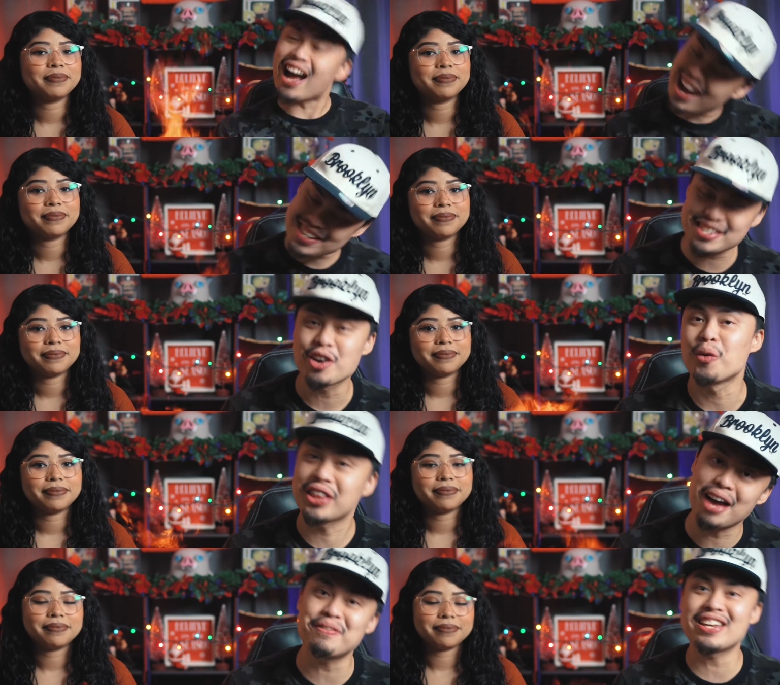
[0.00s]
Speaker 1: guys.
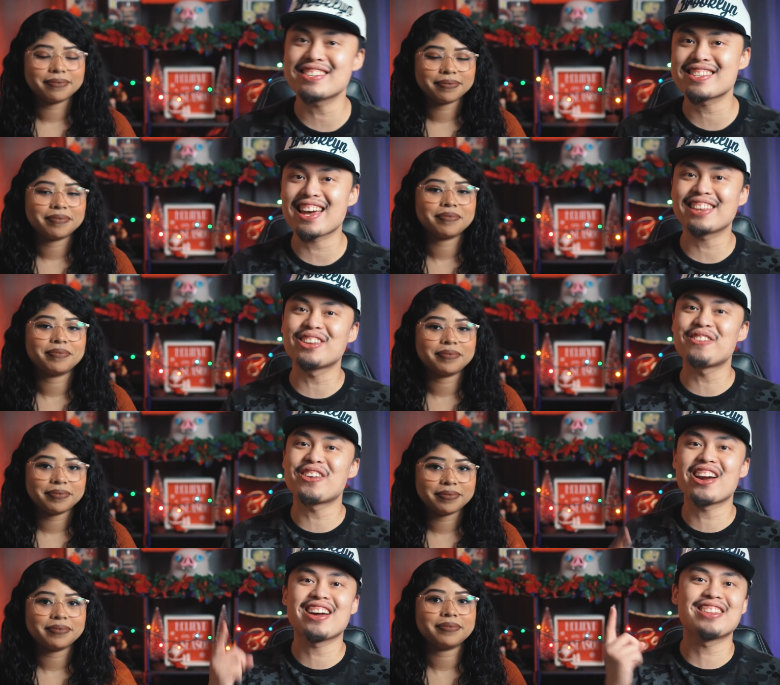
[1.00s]
With that being said,
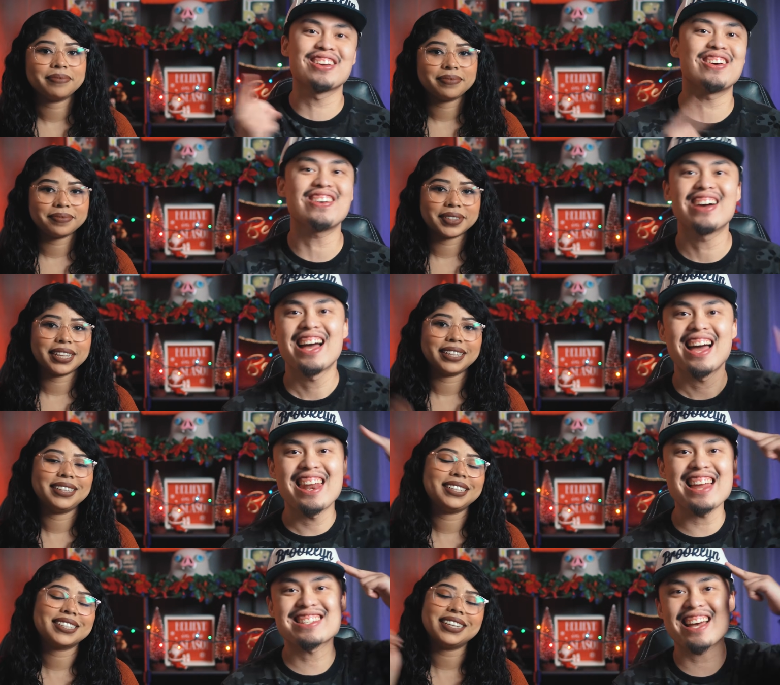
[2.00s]
no further ado, let's,
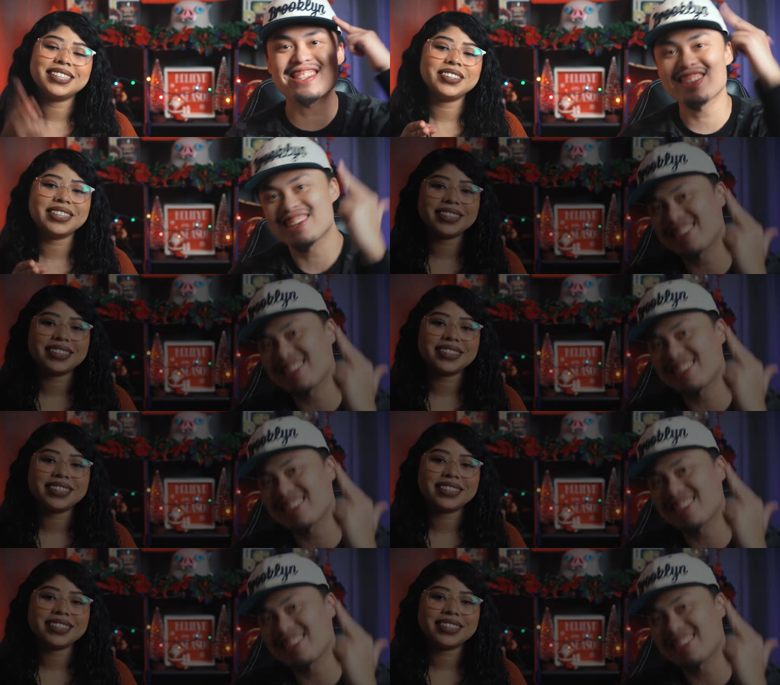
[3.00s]
let's get, get, to